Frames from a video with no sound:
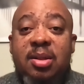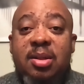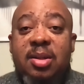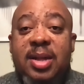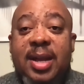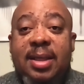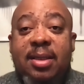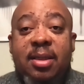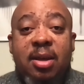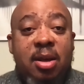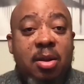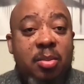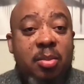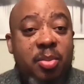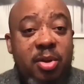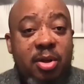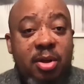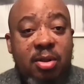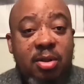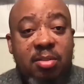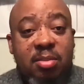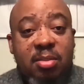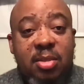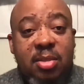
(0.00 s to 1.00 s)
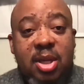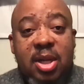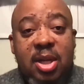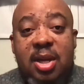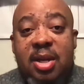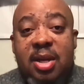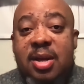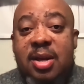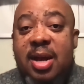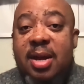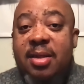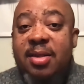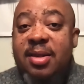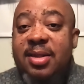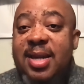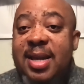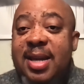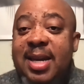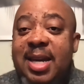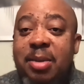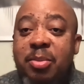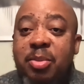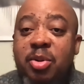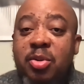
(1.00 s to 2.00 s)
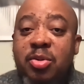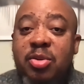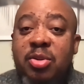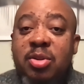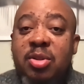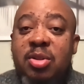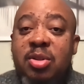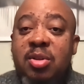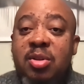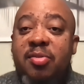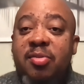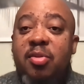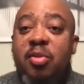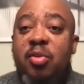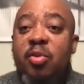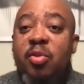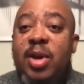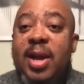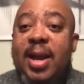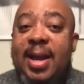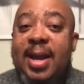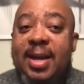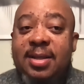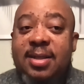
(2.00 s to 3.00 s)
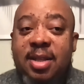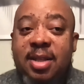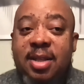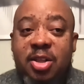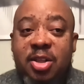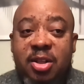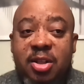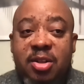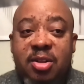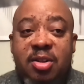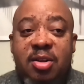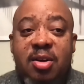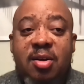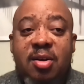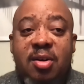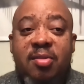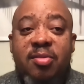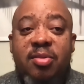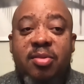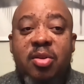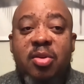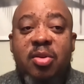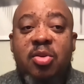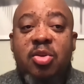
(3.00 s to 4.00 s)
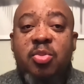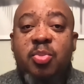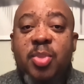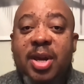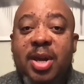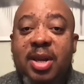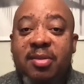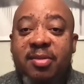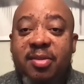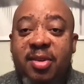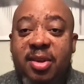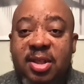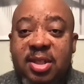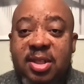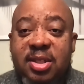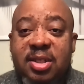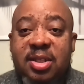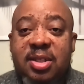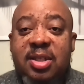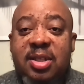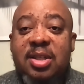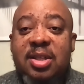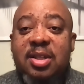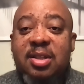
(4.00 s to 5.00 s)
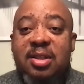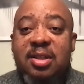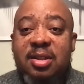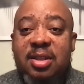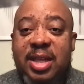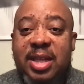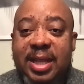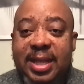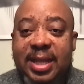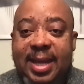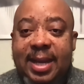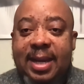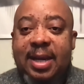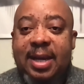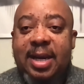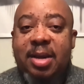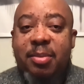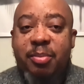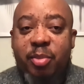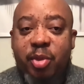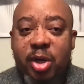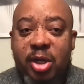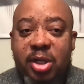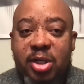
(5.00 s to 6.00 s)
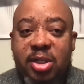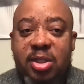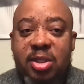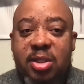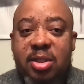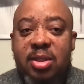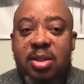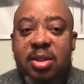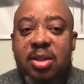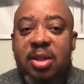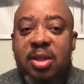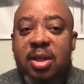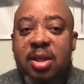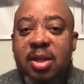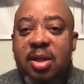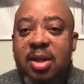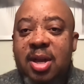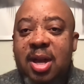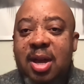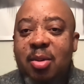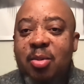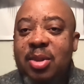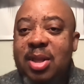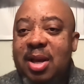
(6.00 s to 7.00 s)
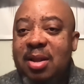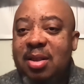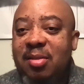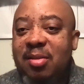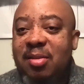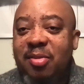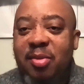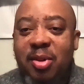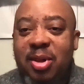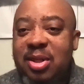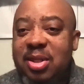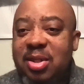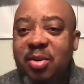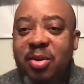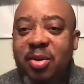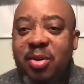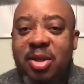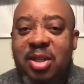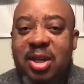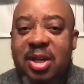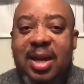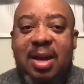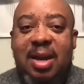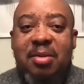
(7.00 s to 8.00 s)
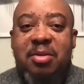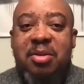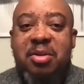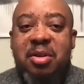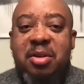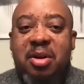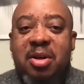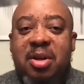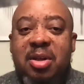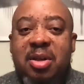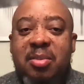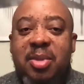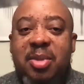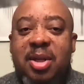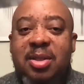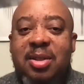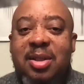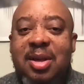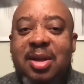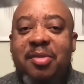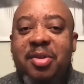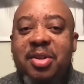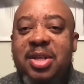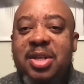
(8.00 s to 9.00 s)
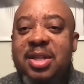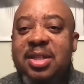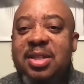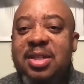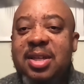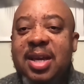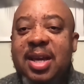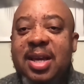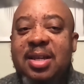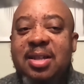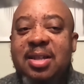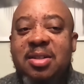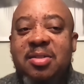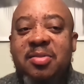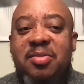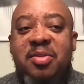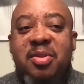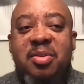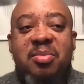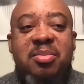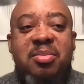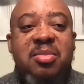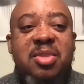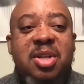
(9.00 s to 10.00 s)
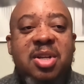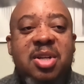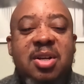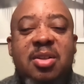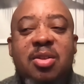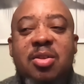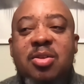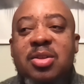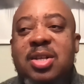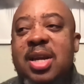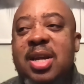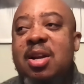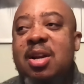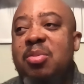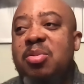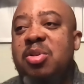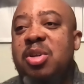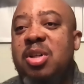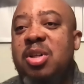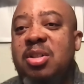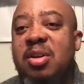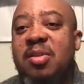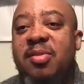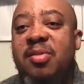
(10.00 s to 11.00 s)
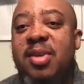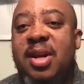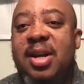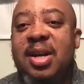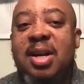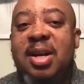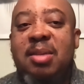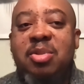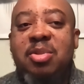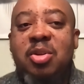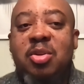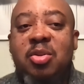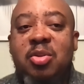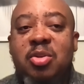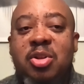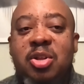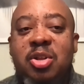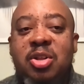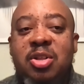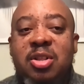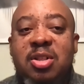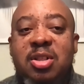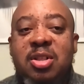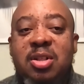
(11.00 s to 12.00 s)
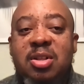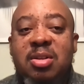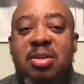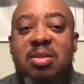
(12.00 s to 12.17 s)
at the company. Now, this enables the full realization of those benefits that LLM brings. Now, without the full integration, like I was talking about, the efficiency gains from those adoptions of LLM solutions